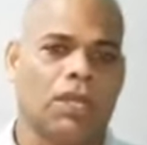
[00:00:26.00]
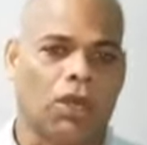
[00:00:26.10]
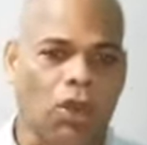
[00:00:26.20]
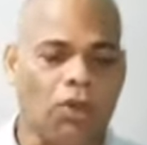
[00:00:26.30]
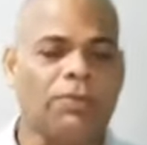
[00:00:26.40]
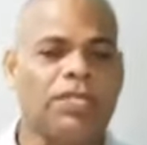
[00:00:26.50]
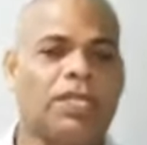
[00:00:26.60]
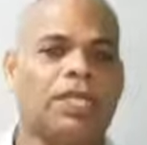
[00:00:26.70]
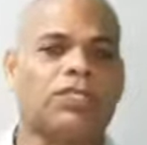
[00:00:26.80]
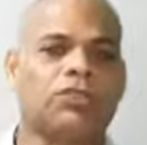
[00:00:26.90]
How
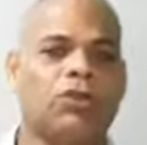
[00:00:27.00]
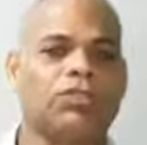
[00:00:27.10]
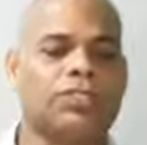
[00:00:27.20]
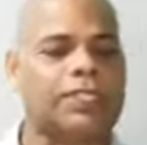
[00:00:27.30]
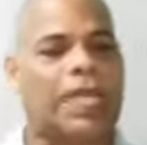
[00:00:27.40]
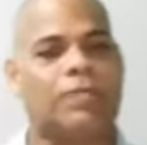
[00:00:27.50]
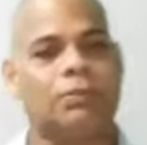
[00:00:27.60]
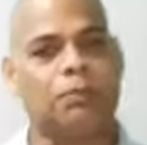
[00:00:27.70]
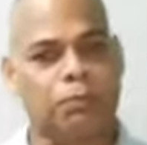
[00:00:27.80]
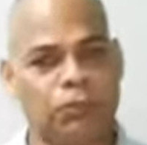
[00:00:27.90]
many electrons can
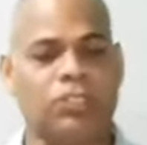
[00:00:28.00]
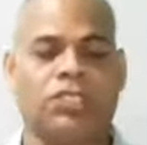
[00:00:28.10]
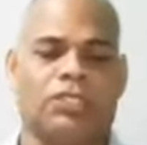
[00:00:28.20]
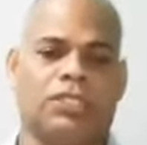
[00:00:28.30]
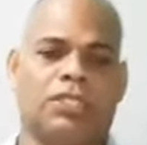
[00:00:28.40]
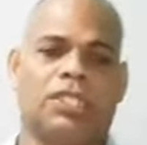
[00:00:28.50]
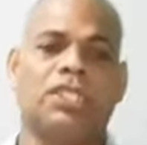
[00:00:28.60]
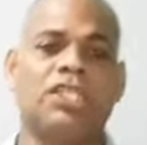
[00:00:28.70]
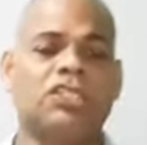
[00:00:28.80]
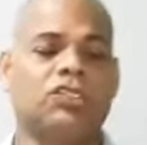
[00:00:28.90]
be put
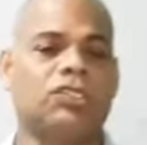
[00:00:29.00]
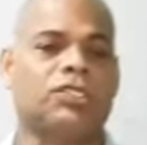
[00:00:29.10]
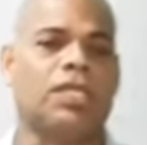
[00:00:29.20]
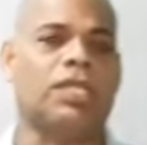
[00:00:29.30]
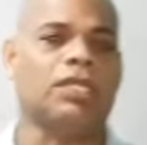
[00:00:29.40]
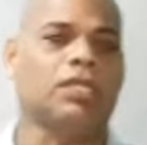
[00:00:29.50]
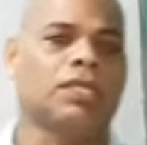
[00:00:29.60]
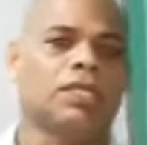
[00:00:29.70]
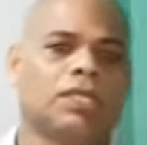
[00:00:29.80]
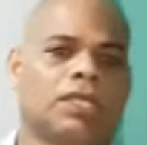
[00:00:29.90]
in each cell?
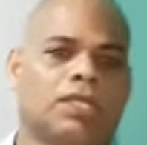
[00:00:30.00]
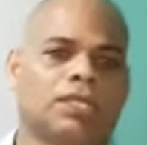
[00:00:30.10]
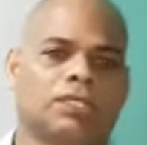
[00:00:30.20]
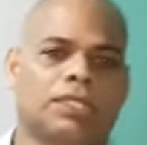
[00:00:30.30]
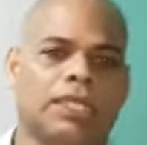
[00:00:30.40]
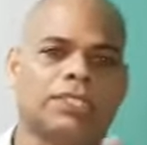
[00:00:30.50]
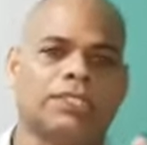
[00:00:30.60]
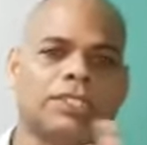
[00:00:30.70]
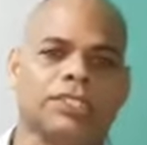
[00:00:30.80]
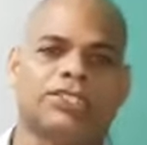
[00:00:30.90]
That
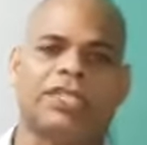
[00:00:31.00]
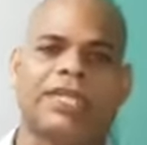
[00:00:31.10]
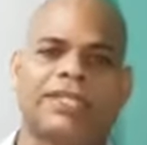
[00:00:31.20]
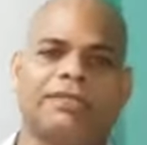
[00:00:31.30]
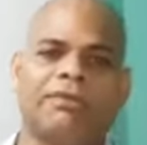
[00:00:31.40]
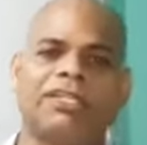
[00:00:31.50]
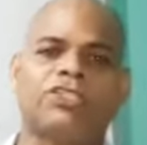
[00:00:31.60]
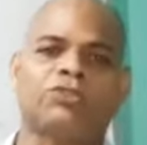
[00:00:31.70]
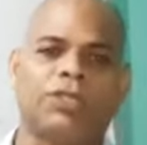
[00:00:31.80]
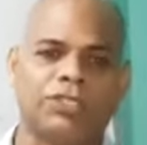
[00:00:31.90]
is decided by
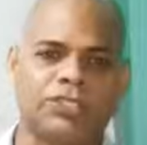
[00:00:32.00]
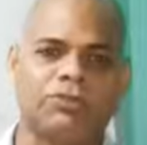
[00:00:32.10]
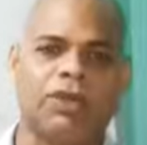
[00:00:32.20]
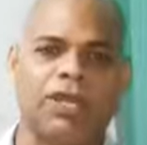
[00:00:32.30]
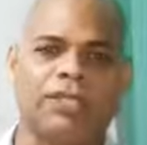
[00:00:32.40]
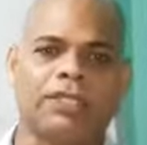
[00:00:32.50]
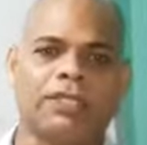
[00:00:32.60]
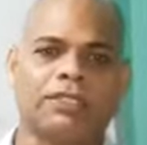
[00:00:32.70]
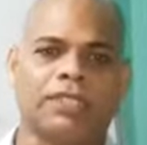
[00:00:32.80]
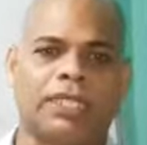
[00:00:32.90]
2n
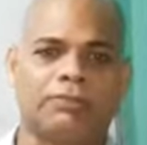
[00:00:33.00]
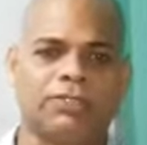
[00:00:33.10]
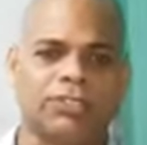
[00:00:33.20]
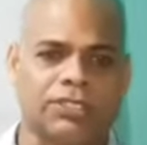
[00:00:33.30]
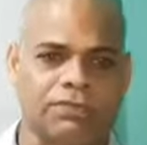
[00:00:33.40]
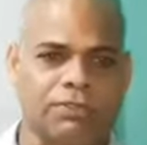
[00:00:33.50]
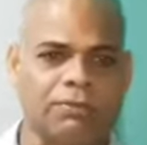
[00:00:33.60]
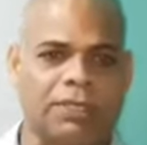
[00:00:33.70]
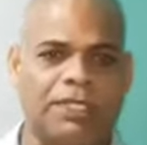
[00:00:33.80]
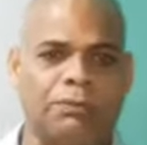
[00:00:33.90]
square that was
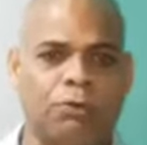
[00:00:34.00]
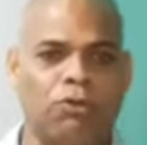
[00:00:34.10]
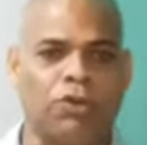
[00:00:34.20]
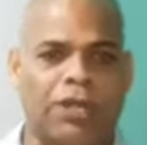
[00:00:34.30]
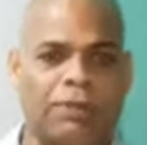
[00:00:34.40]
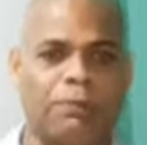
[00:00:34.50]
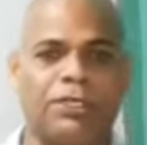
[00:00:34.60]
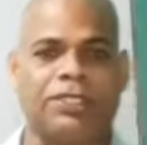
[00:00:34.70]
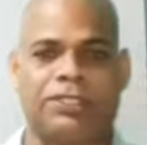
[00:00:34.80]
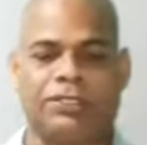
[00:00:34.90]
given by Bohr and
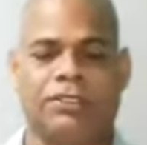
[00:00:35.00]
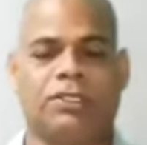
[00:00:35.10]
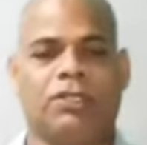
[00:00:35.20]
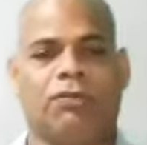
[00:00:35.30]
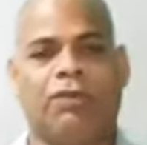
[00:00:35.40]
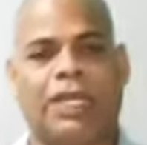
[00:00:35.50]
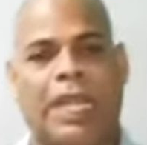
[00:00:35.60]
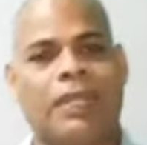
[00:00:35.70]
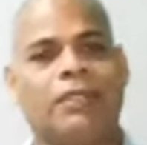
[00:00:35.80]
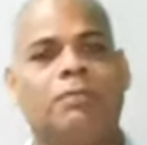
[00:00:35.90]
Bury, where
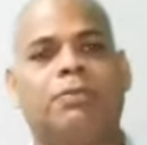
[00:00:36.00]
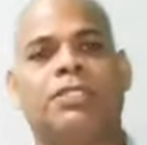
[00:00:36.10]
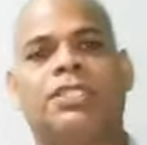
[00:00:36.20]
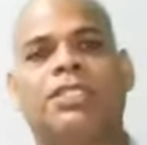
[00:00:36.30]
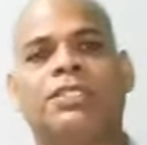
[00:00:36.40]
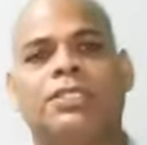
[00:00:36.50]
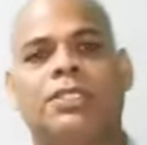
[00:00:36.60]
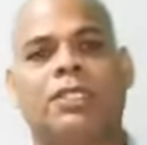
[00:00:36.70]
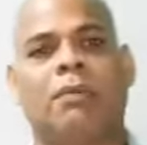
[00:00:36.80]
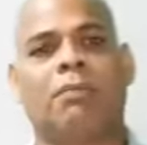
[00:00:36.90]
n represents
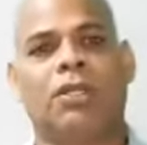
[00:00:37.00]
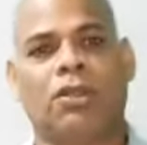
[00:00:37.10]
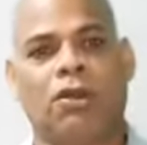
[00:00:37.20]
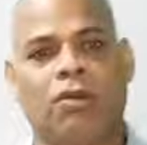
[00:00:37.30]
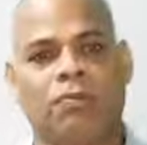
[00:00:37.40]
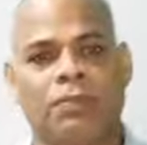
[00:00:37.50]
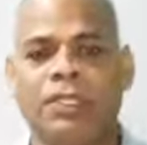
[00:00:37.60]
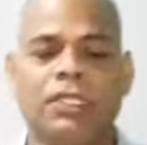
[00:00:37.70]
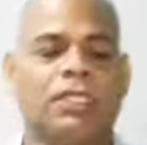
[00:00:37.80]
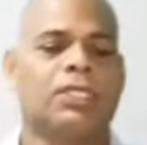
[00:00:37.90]
the number
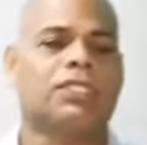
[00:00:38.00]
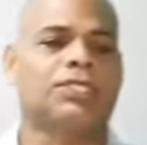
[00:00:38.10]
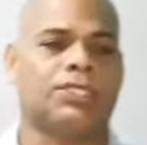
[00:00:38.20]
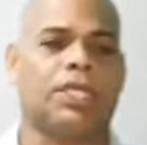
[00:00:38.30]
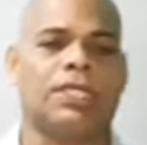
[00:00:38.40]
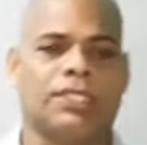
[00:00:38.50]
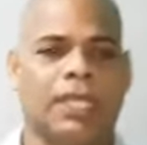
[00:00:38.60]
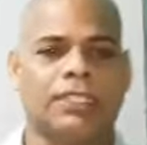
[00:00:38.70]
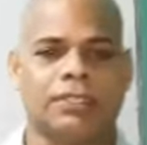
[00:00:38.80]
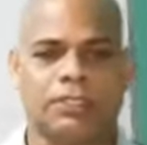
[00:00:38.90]
of cells.
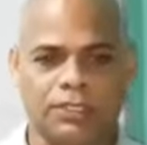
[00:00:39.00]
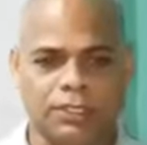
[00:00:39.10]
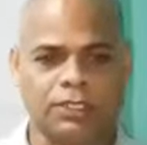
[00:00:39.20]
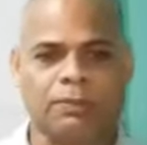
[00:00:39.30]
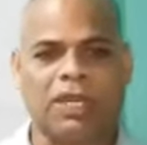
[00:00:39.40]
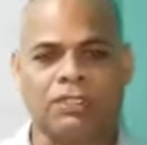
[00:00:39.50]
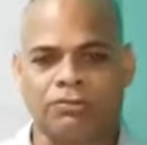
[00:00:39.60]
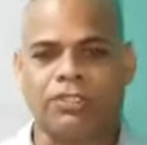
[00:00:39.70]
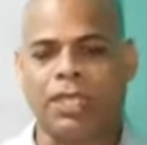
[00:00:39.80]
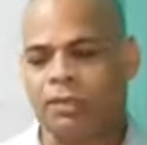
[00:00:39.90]
That this
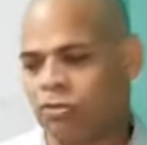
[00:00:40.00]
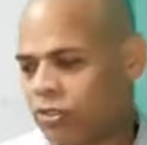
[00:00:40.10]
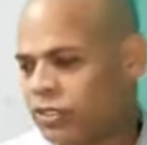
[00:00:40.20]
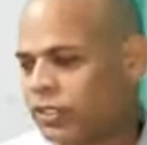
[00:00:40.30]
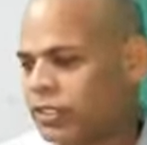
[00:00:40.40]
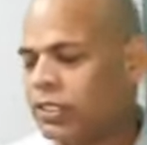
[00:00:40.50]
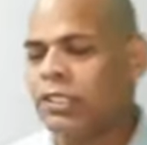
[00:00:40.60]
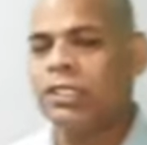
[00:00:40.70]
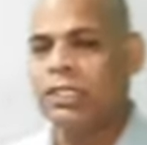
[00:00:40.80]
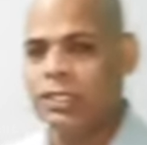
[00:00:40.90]
part we have
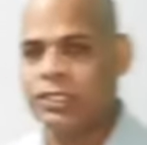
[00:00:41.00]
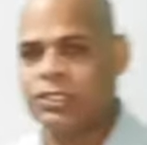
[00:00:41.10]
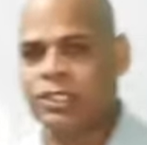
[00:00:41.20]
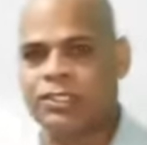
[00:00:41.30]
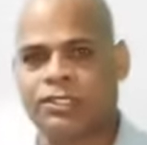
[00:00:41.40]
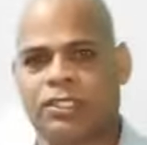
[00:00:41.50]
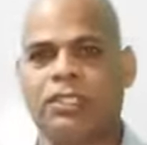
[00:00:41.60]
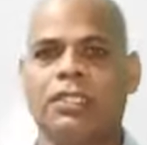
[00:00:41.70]
already discussed.